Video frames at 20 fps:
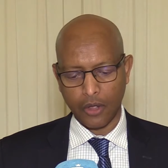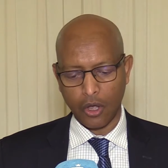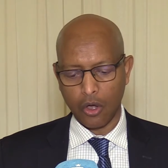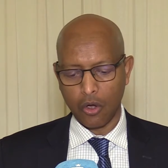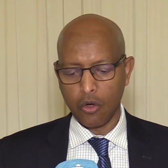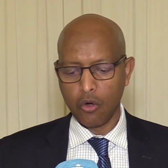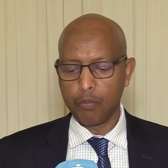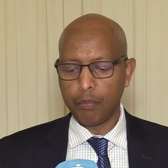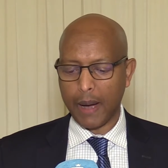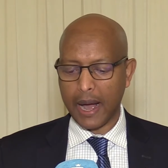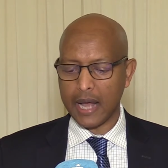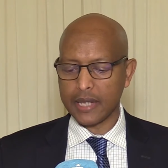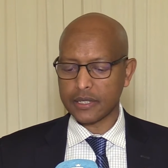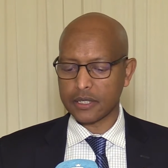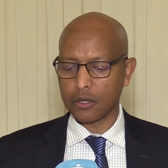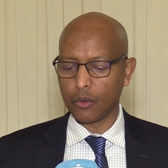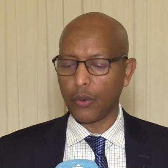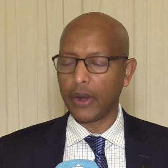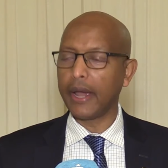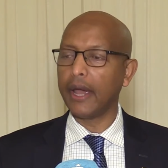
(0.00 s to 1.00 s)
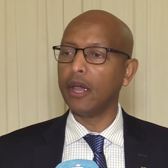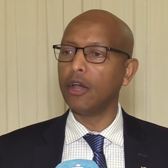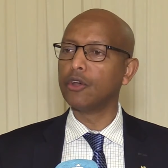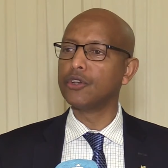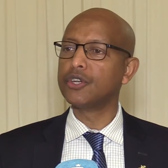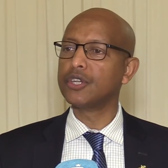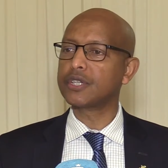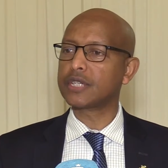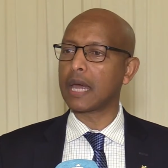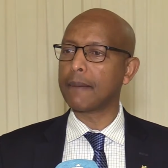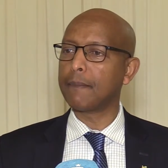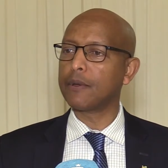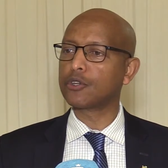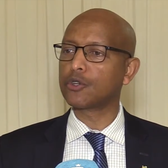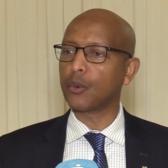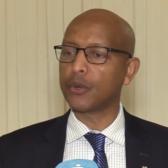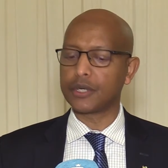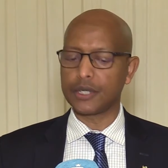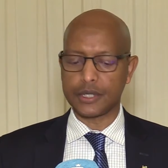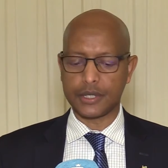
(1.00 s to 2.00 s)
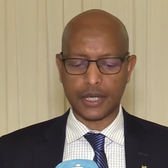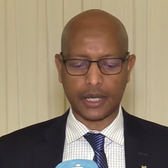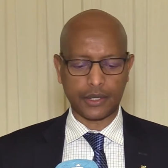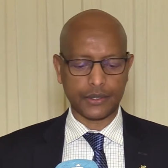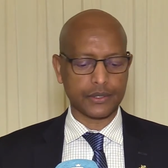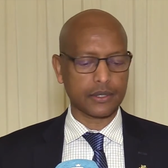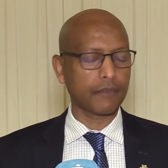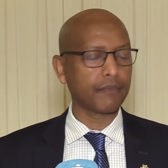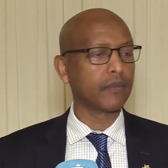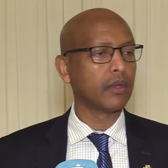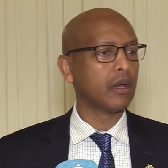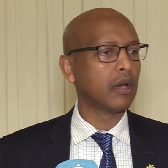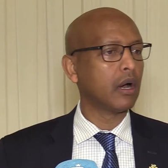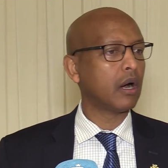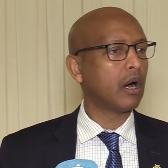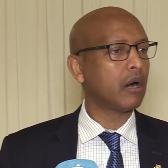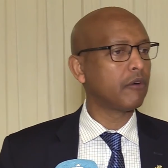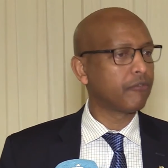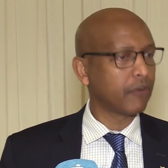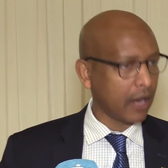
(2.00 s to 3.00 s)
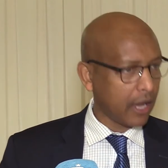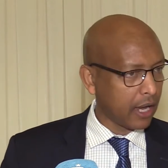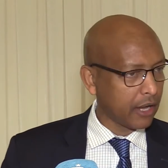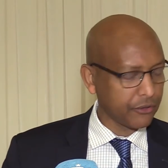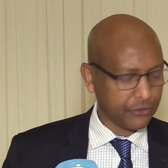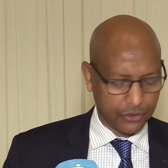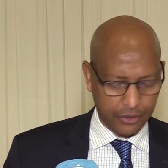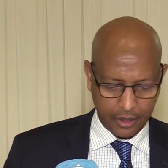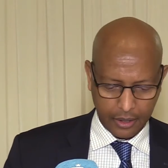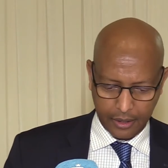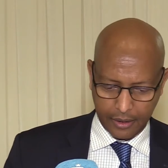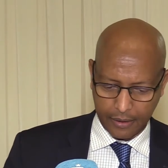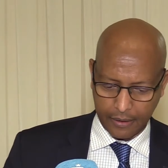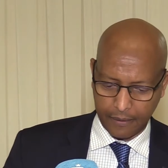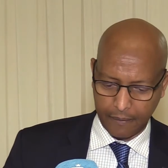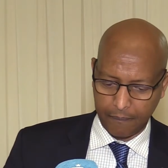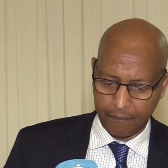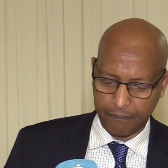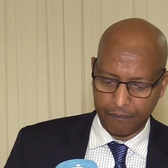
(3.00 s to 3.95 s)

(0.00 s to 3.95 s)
who passed away on December 26th of last year.